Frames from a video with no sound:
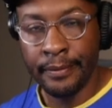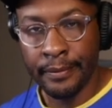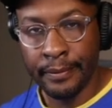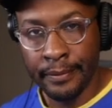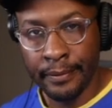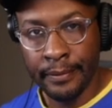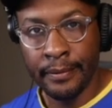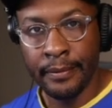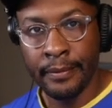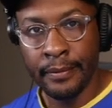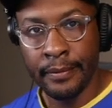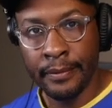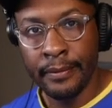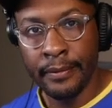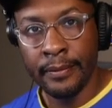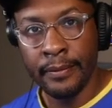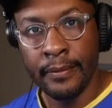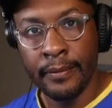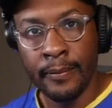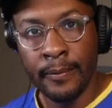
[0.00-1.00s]

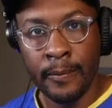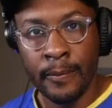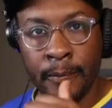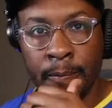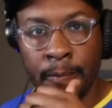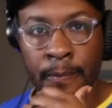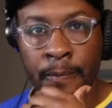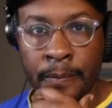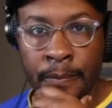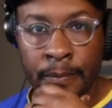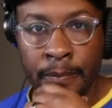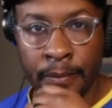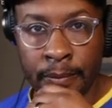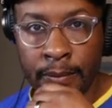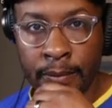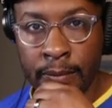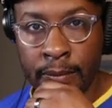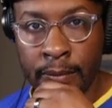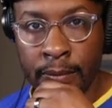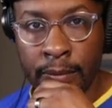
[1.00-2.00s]

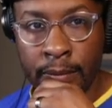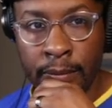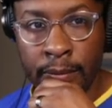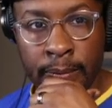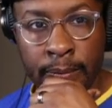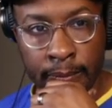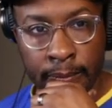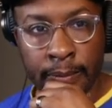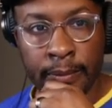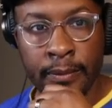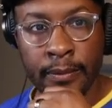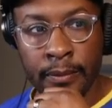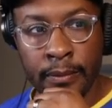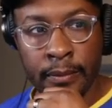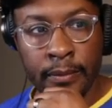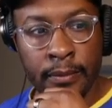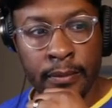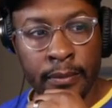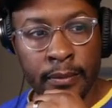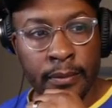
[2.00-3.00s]

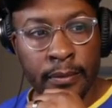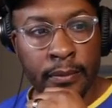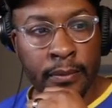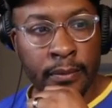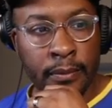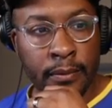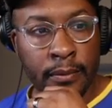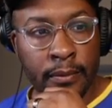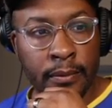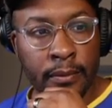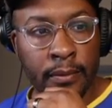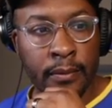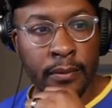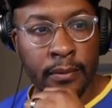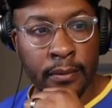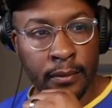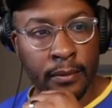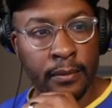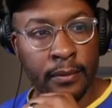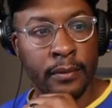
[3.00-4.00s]

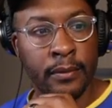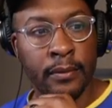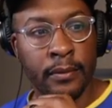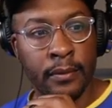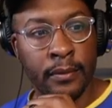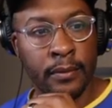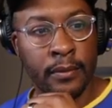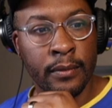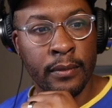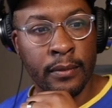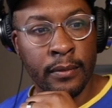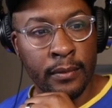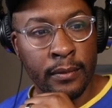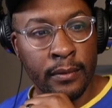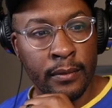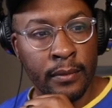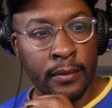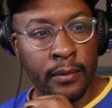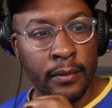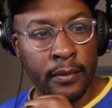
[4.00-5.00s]

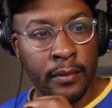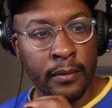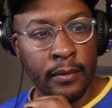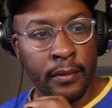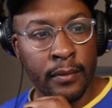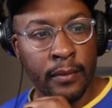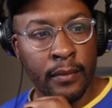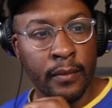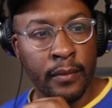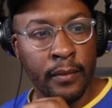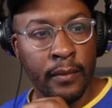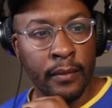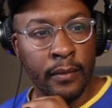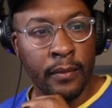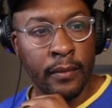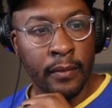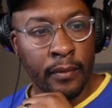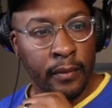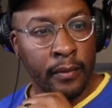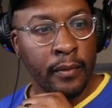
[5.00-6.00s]

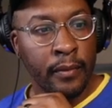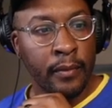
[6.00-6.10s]
(not speaking)